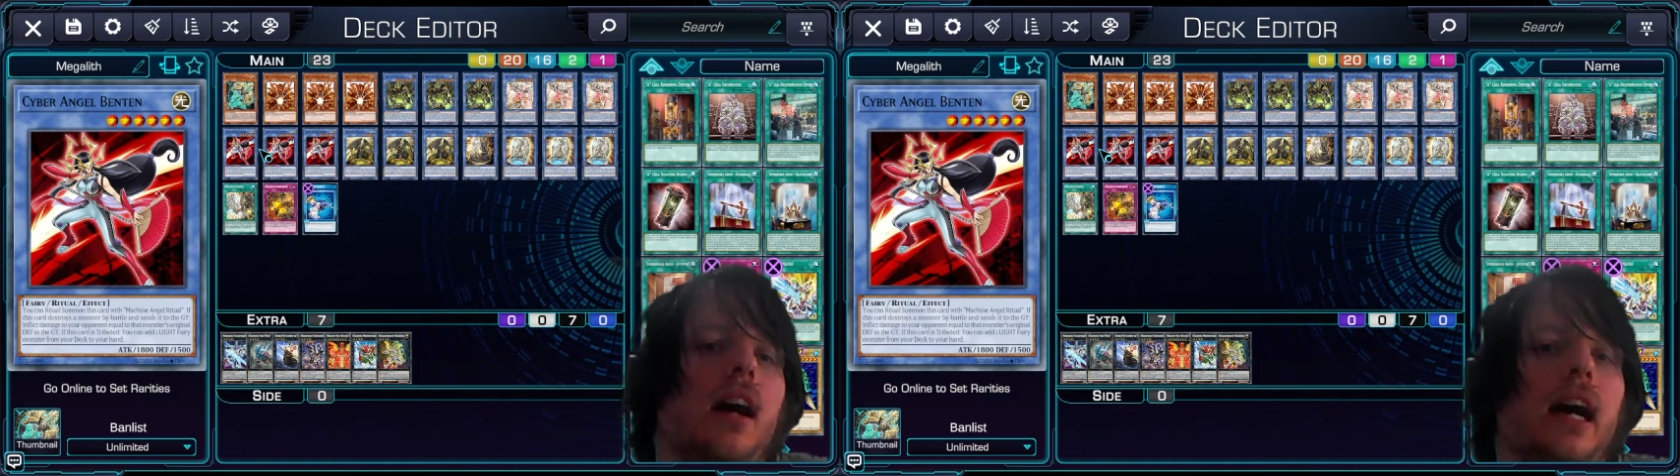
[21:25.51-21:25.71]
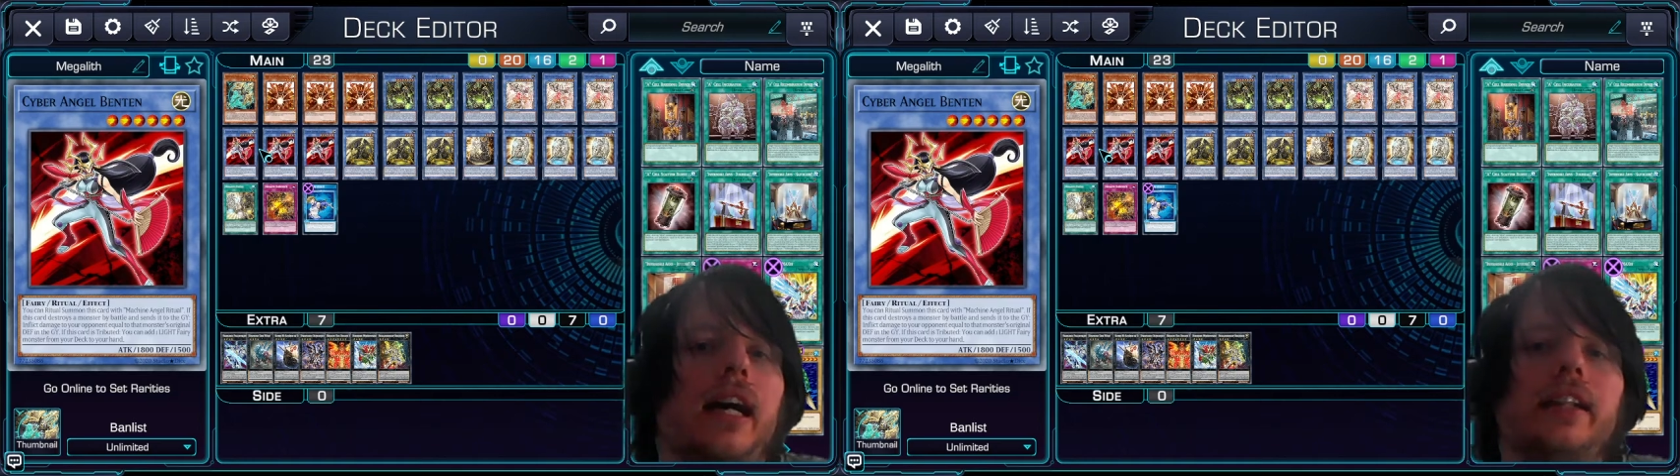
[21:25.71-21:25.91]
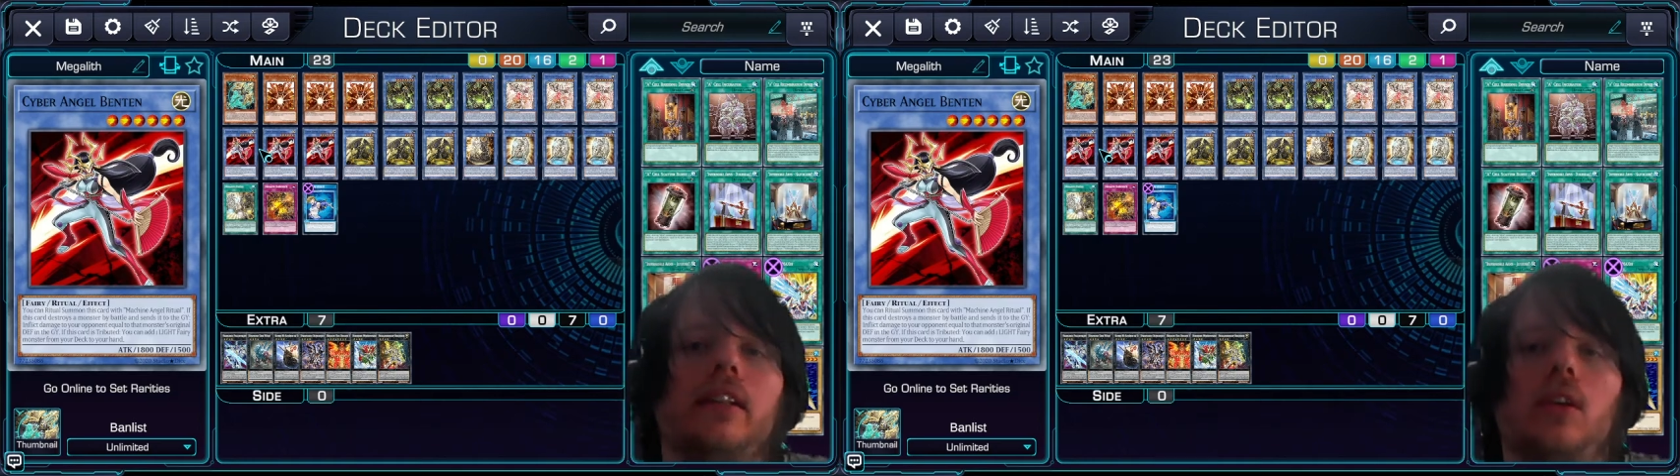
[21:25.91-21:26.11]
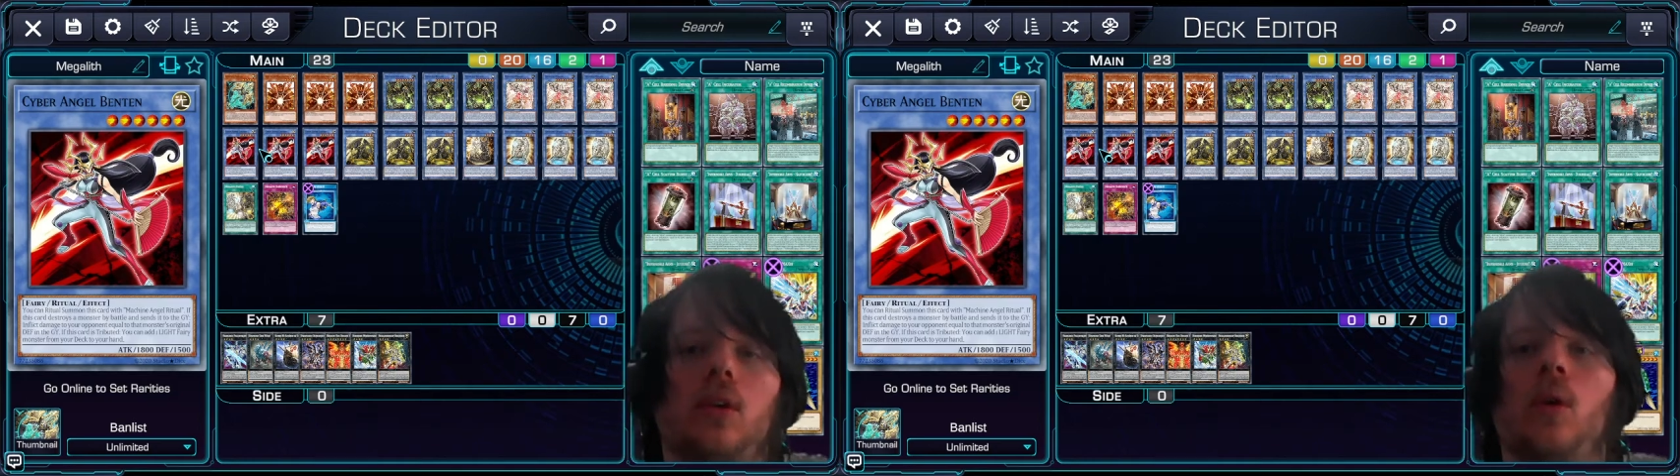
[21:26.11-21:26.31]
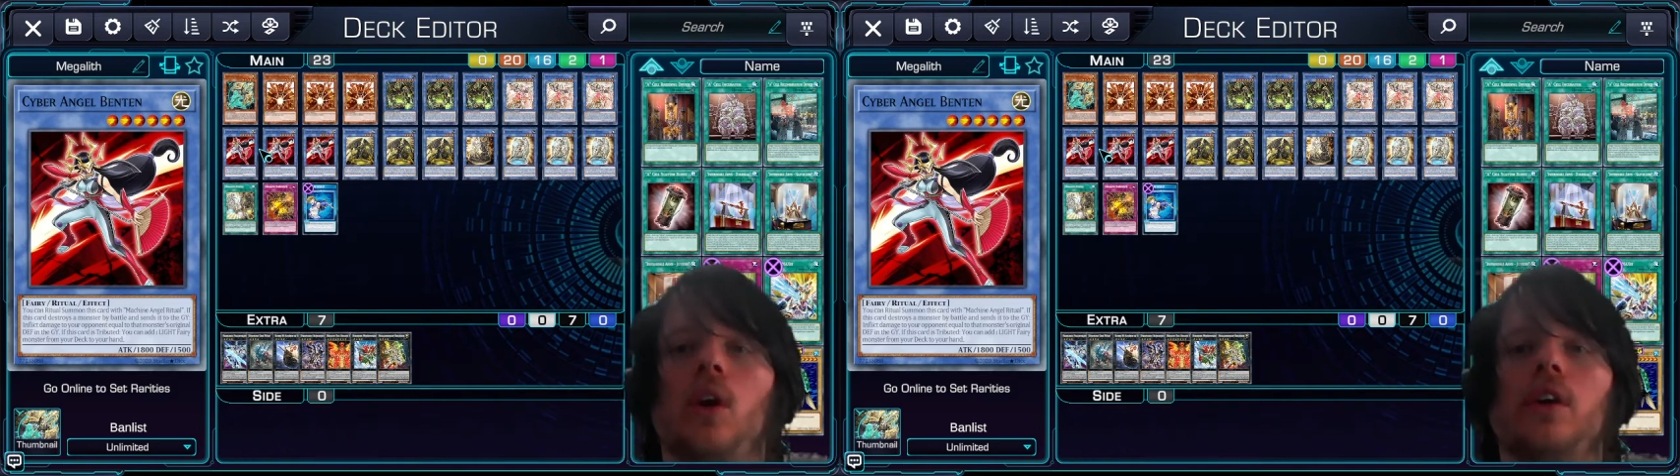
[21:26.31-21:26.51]
on
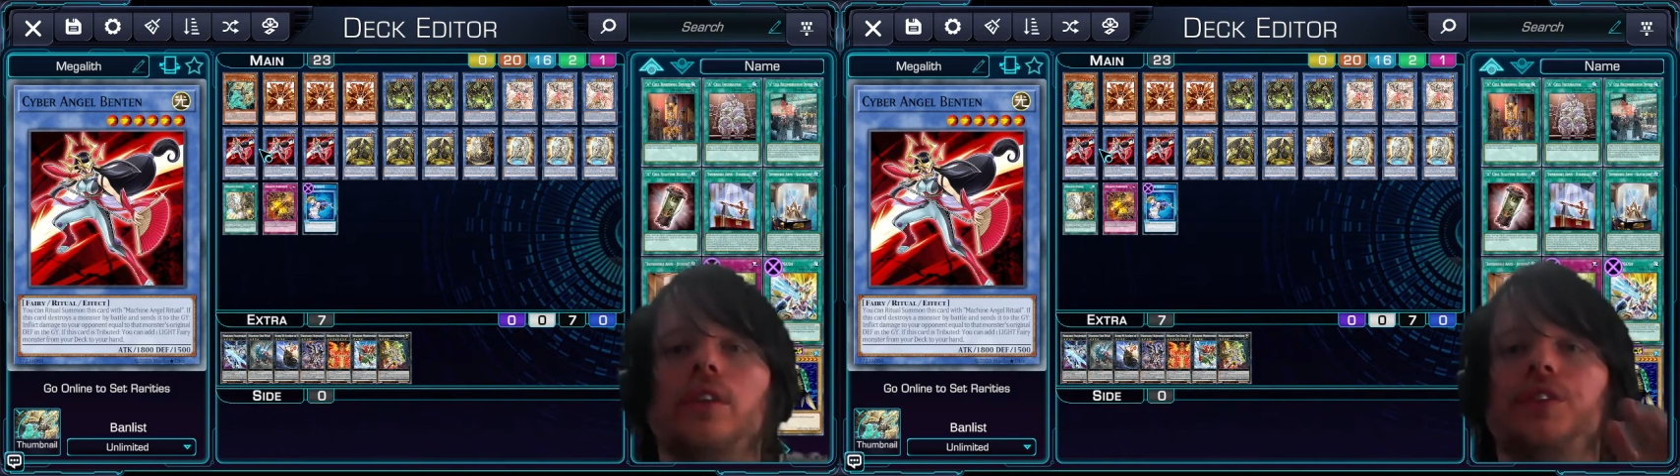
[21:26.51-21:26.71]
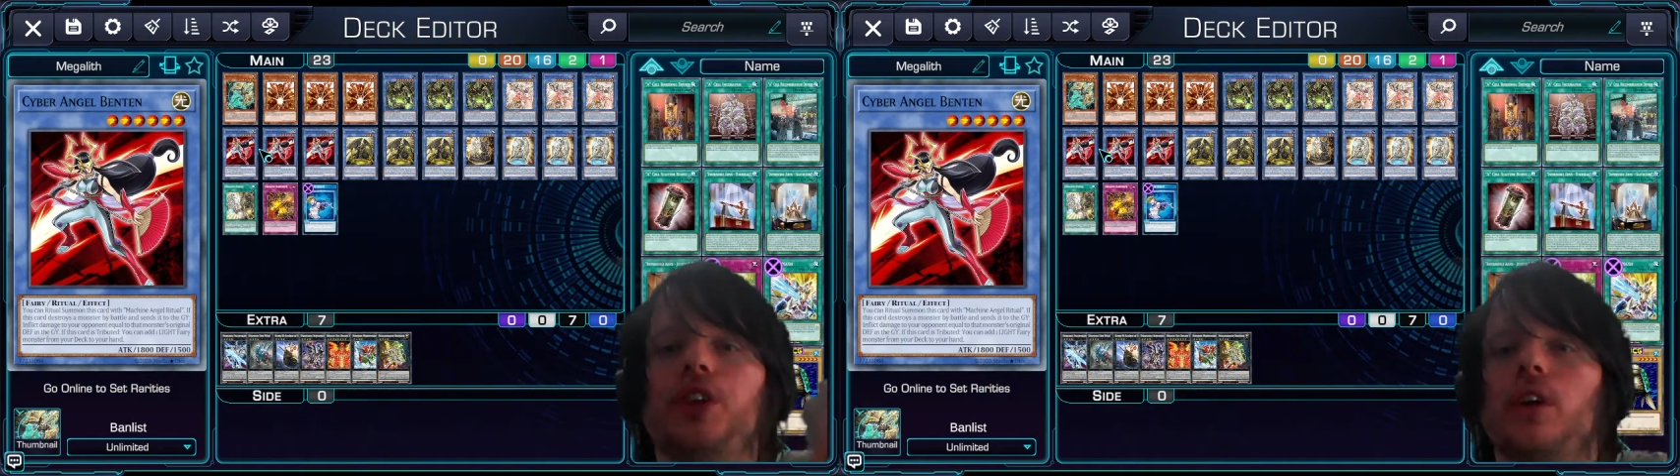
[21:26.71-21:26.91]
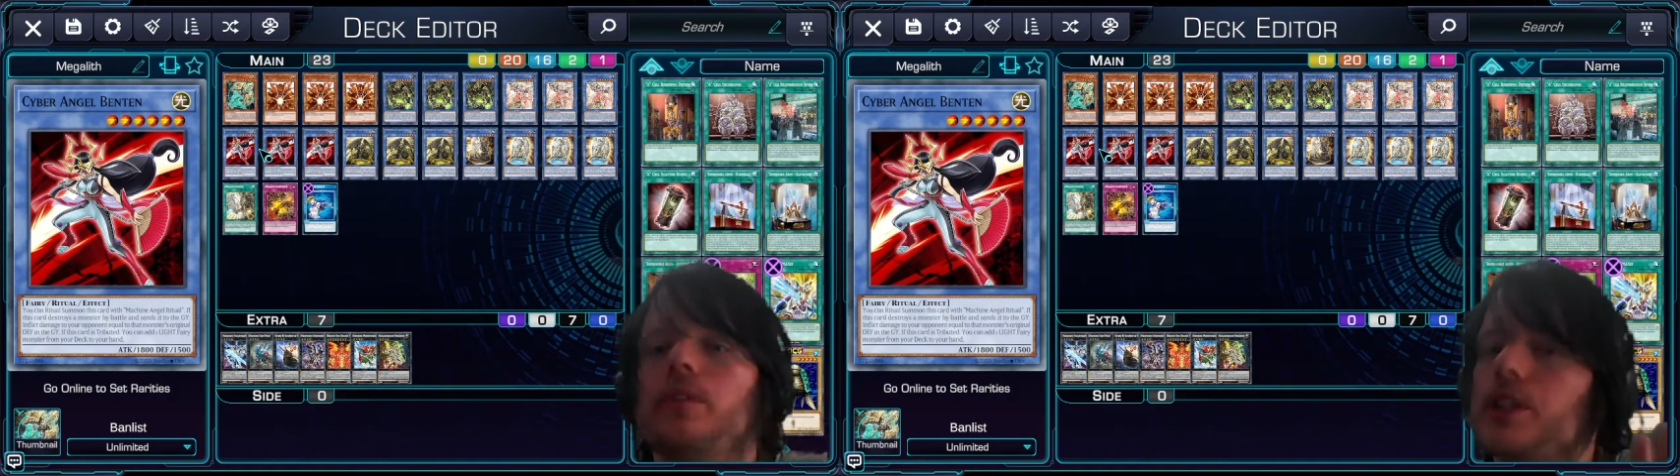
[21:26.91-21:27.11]
all of your